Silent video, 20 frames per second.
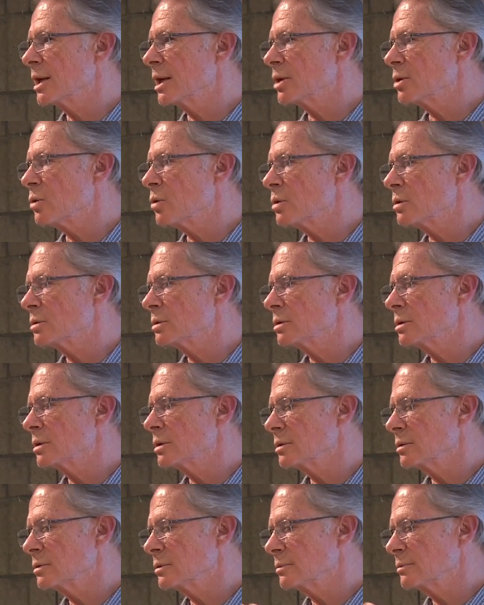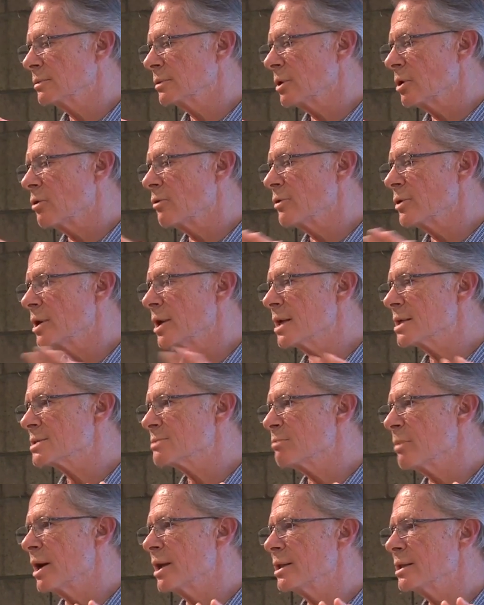get over the
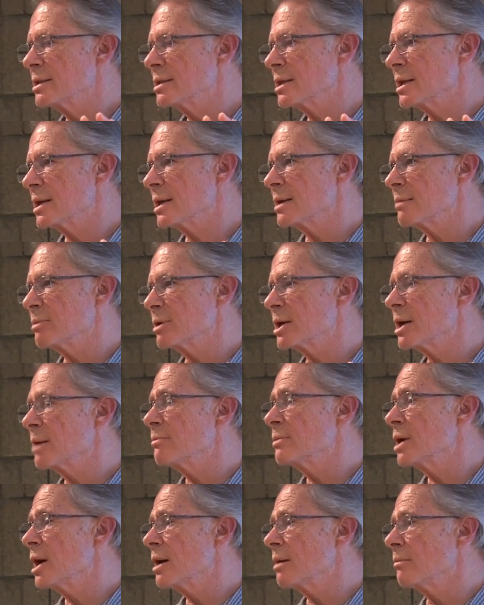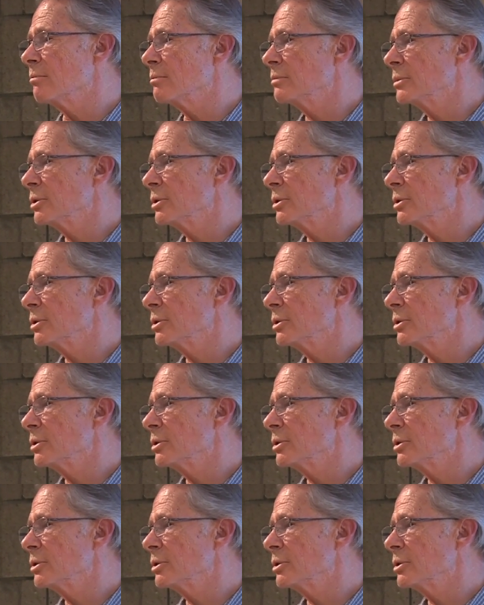next month they become numb,